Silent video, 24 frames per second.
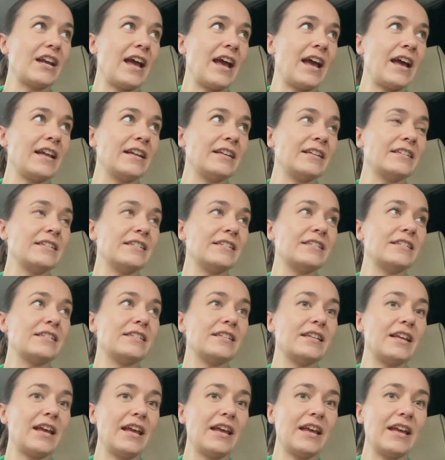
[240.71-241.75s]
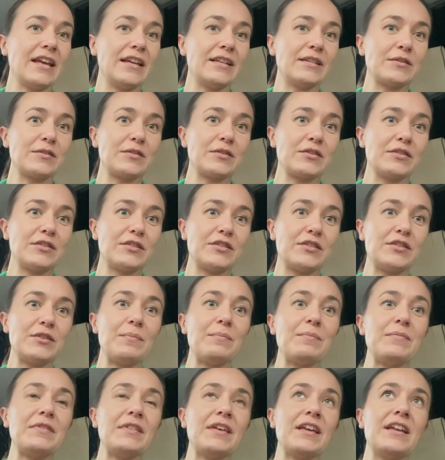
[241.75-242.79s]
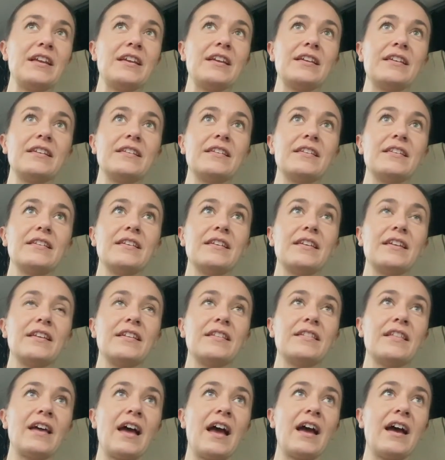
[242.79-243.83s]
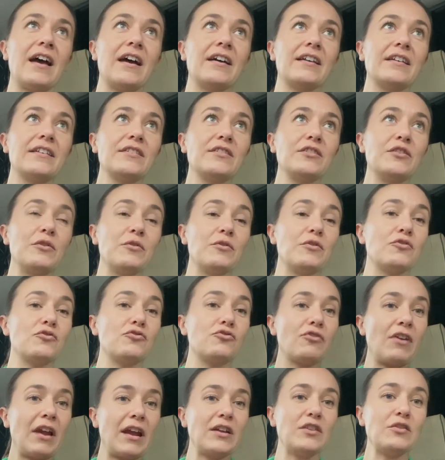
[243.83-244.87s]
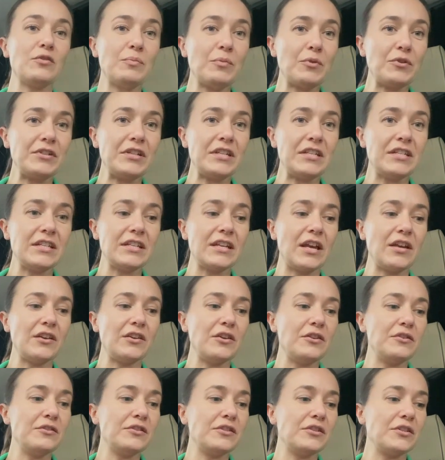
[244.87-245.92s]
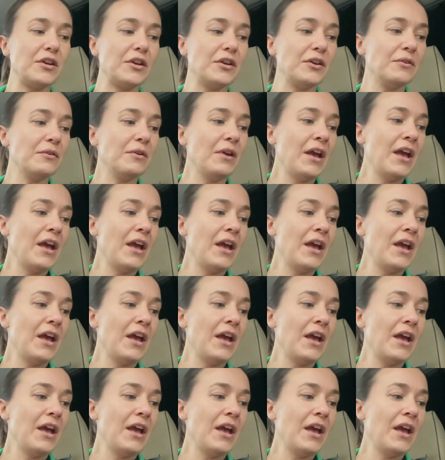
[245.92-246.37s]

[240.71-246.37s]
and it's something that you can train your body to get used to.